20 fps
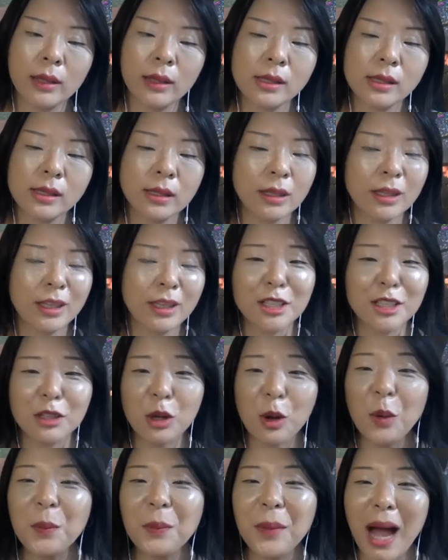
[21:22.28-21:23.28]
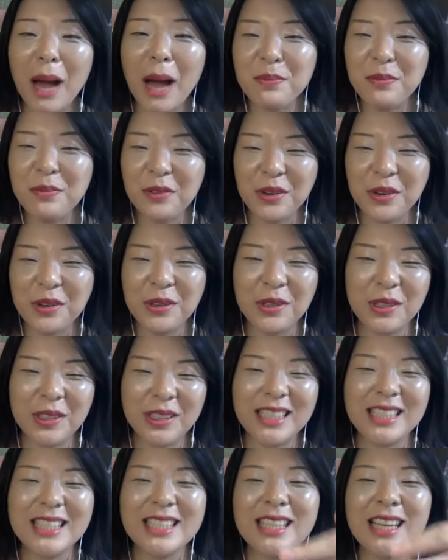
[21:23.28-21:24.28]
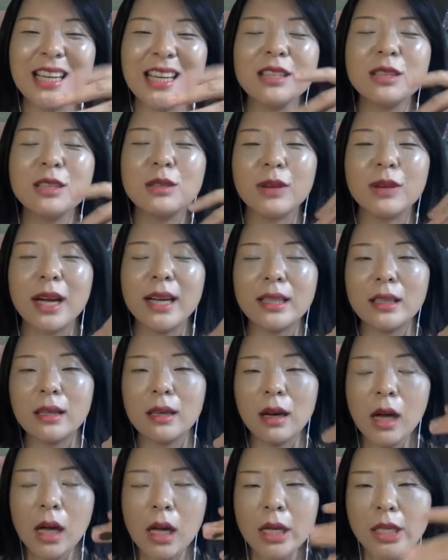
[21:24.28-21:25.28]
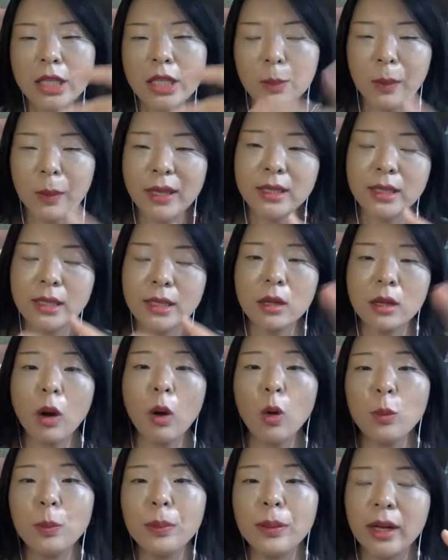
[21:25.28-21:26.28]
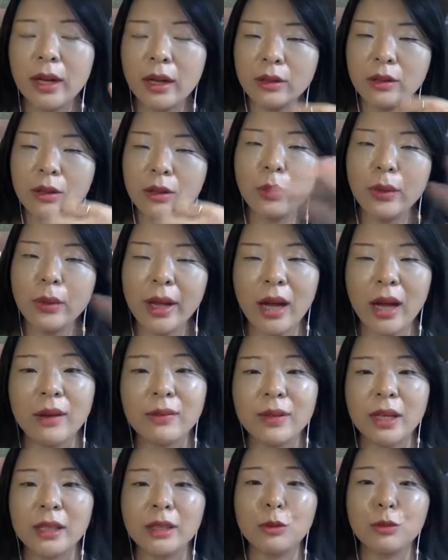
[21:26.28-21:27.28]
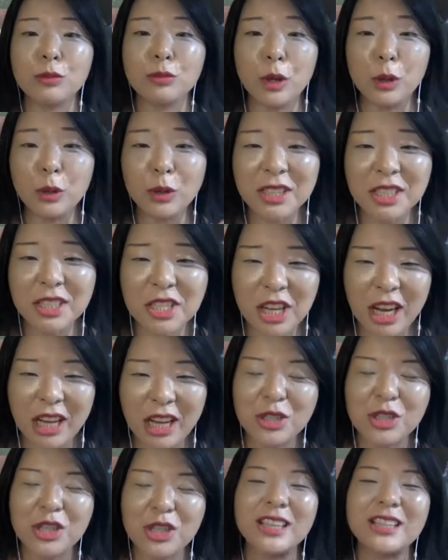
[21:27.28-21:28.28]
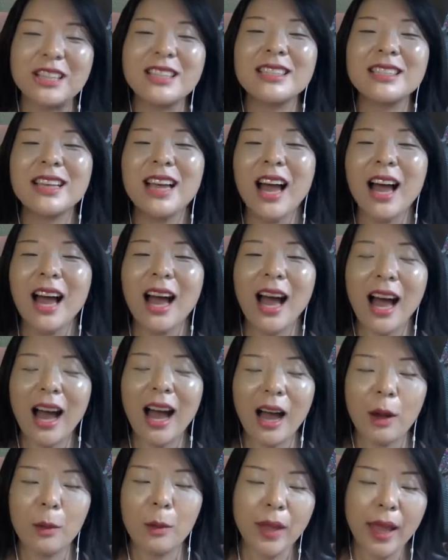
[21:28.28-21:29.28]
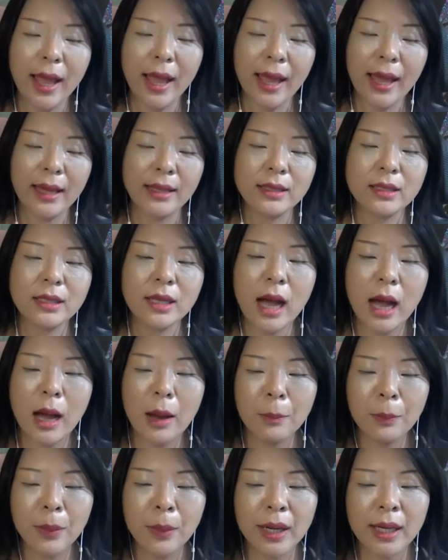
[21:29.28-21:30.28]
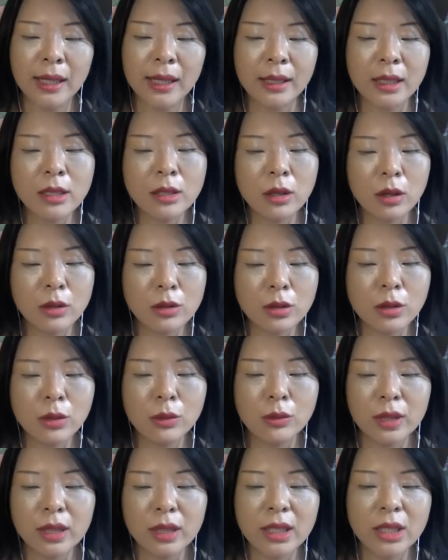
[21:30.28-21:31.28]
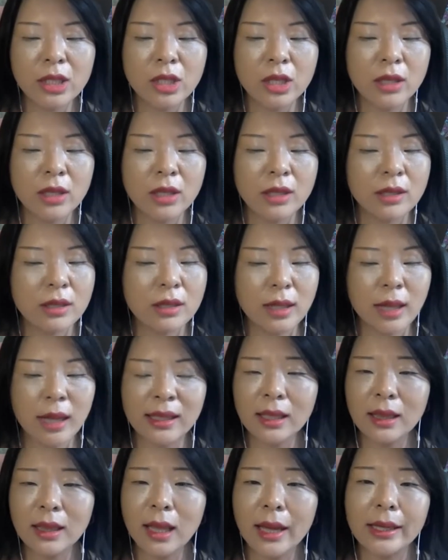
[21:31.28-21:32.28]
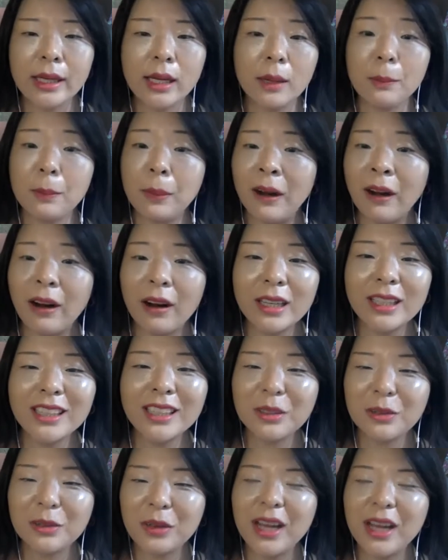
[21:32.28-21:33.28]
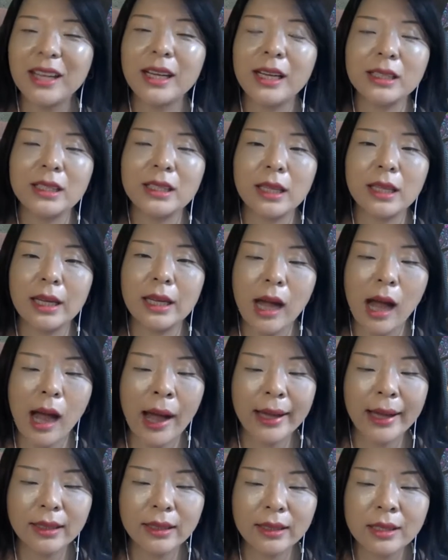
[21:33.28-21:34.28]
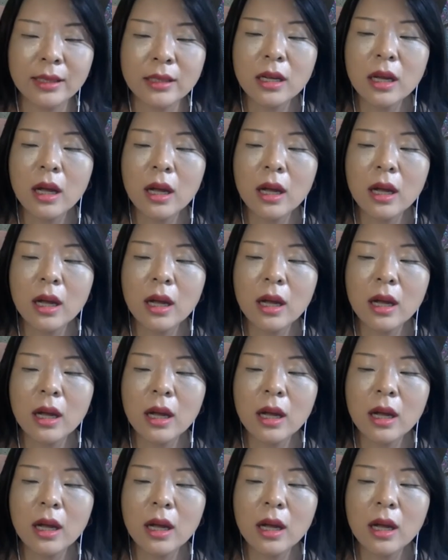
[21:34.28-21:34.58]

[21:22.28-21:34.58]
there is no map for you in a sense, right? The space is open, although we have kind of row suggestions, but it is also really just kind of like a park, right? Kind of like an island.